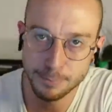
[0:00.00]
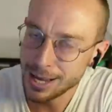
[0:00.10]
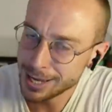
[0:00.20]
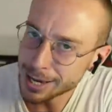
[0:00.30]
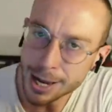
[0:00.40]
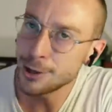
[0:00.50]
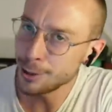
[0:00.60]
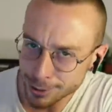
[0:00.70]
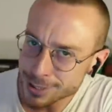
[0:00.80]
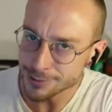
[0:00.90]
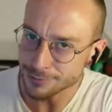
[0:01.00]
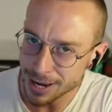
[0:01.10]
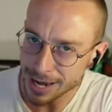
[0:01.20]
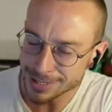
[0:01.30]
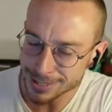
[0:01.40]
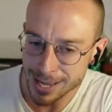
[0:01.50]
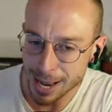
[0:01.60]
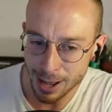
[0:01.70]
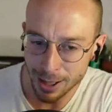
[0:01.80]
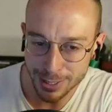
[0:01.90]
Again, lots of things to say
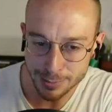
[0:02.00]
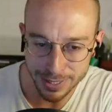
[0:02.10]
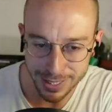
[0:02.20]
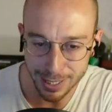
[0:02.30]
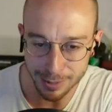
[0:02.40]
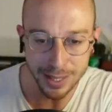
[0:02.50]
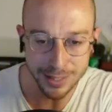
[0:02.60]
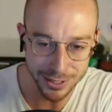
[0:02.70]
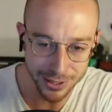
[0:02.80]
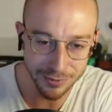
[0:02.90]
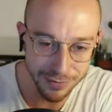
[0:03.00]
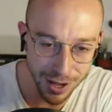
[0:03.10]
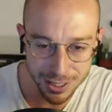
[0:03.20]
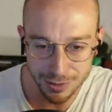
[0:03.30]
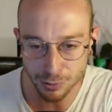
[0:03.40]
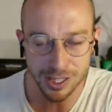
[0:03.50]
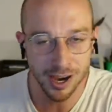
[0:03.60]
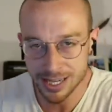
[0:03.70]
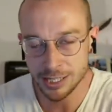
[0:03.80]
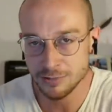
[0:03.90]
about this particular passage. So first of all, the
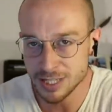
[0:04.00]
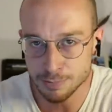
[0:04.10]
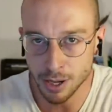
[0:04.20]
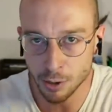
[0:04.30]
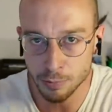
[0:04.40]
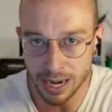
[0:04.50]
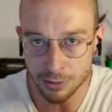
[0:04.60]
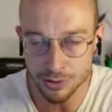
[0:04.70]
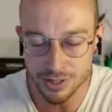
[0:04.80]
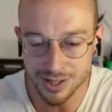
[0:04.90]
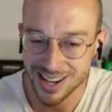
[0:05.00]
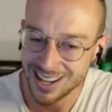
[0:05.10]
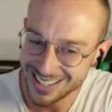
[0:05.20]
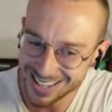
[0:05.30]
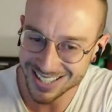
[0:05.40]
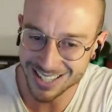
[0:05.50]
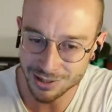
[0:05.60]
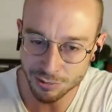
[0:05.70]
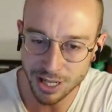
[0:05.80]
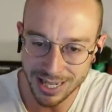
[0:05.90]
idea of this poll bounce doesn't
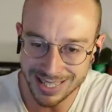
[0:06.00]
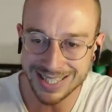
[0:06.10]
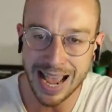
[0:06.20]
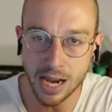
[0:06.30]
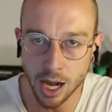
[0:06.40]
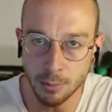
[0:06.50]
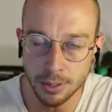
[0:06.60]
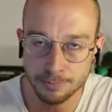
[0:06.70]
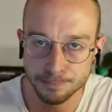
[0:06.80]
really stack up.